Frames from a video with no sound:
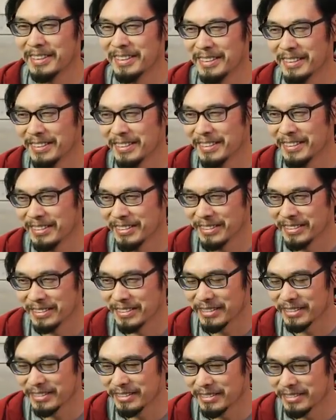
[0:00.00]

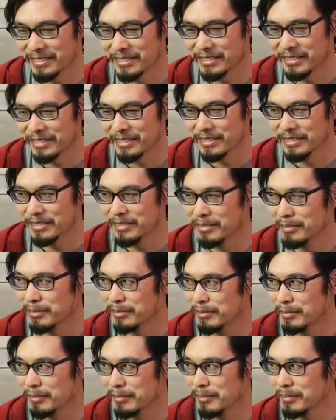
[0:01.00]

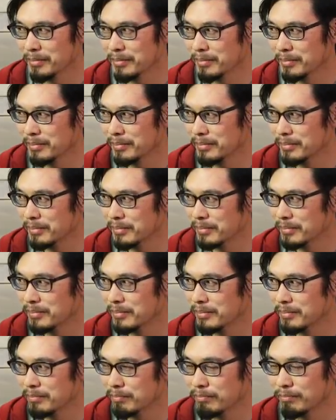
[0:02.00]

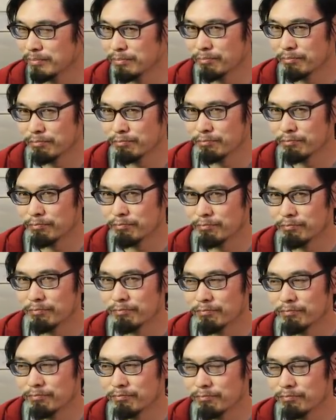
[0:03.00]

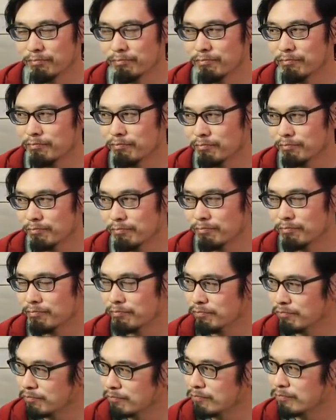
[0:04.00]

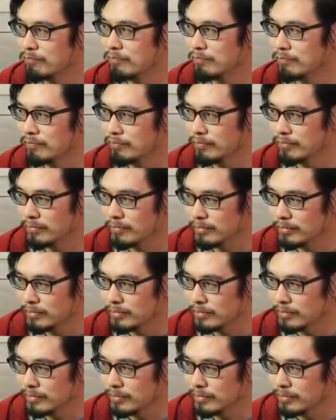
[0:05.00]
[no speech]